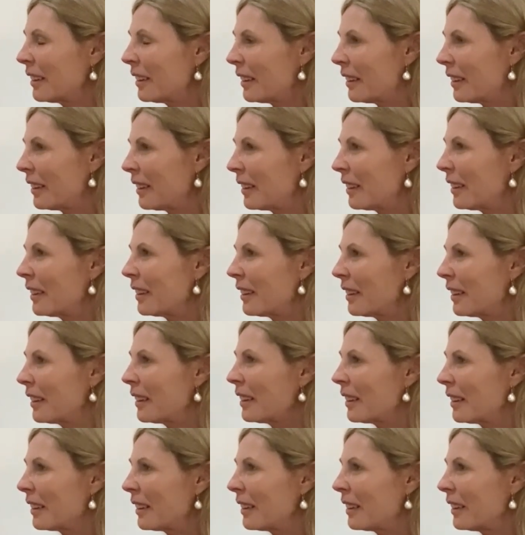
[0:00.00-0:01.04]

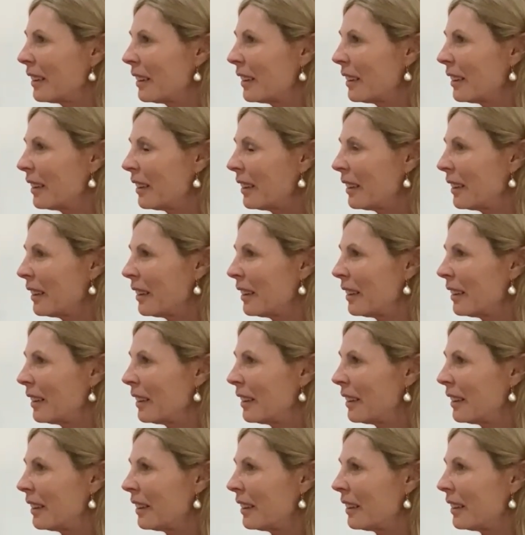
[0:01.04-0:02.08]

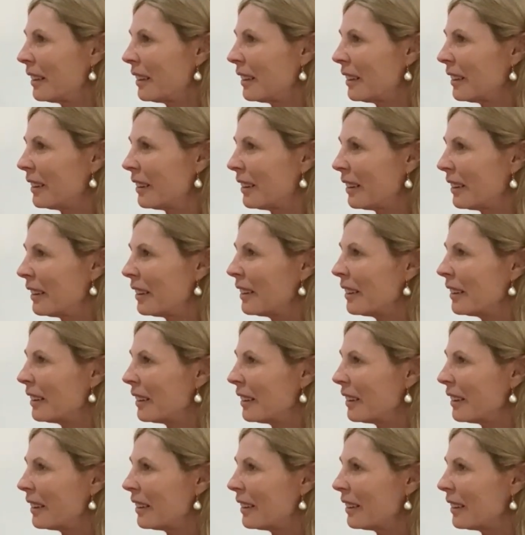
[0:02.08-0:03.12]

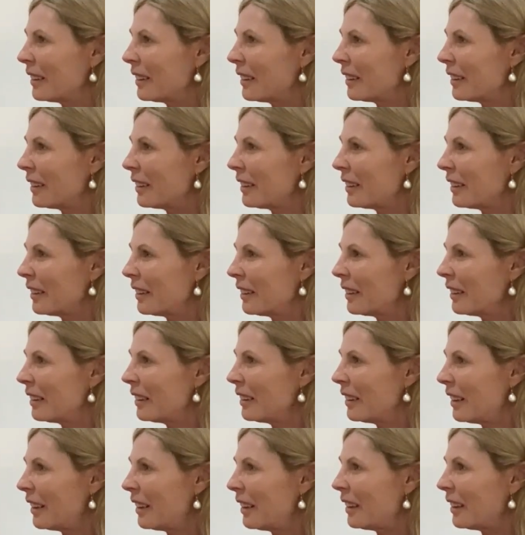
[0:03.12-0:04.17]

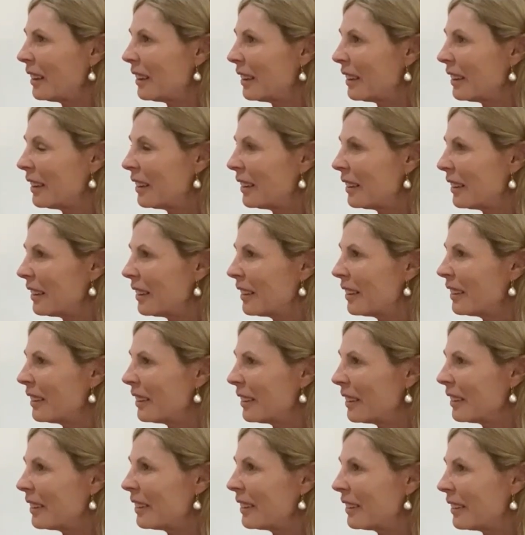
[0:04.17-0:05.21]

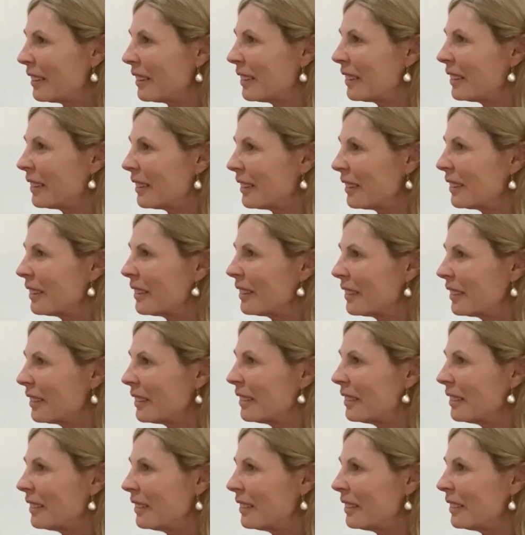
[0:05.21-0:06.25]

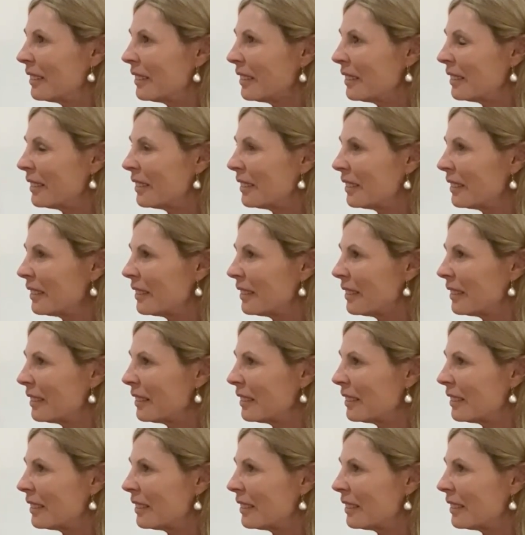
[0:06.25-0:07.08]
(silent)